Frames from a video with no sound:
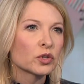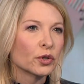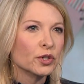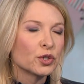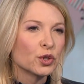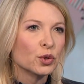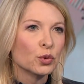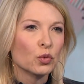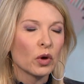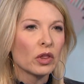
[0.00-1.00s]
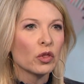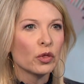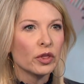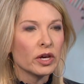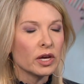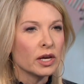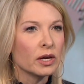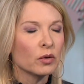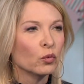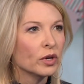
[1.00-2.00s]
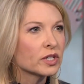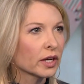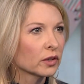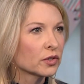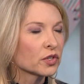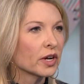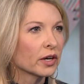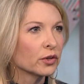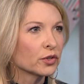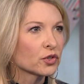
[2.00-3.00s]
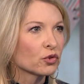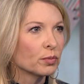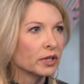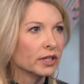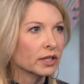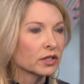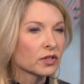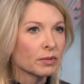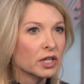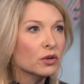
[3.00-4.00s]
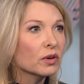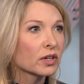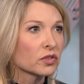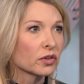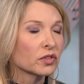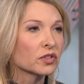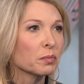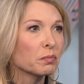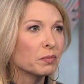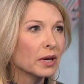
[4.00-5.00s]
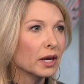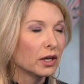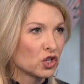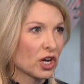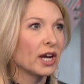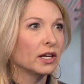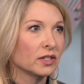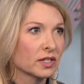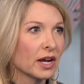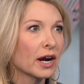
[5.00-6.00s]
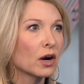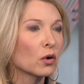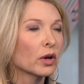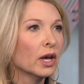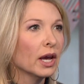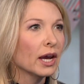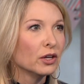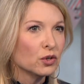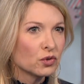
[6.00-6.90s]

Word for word: turning to the retailers and how you're distributing this, I mean, you guys are in some big chains now. Yeah. And you